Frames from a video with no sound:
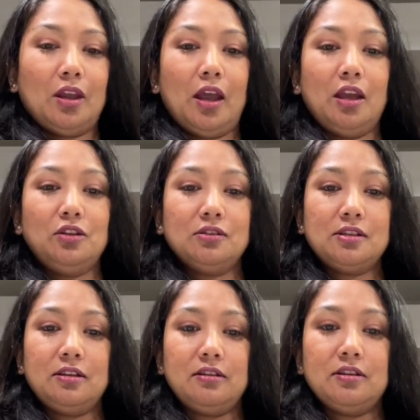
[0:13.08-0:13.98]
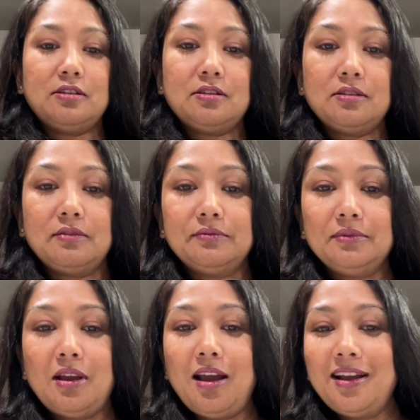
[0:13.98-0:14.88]
And you'll see this.
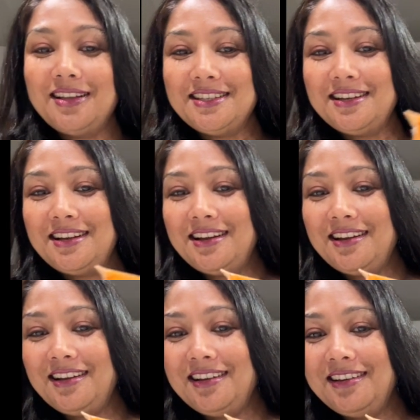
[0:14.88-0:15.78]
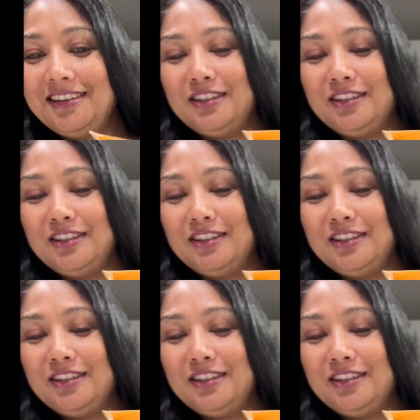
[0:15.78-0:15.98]
Ta-da!